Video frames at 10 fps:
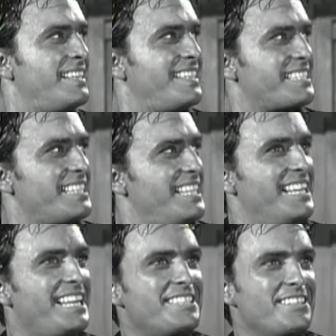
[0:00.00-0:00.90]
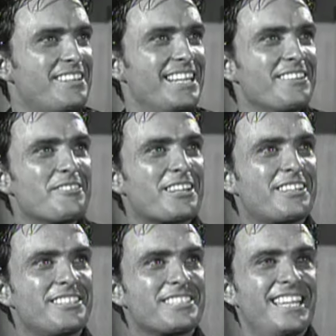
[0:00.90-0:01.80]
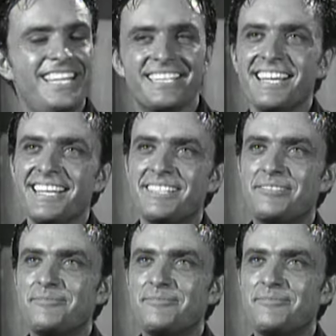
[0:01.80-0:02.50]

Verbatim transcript: Now, say that, I don't recall saying that.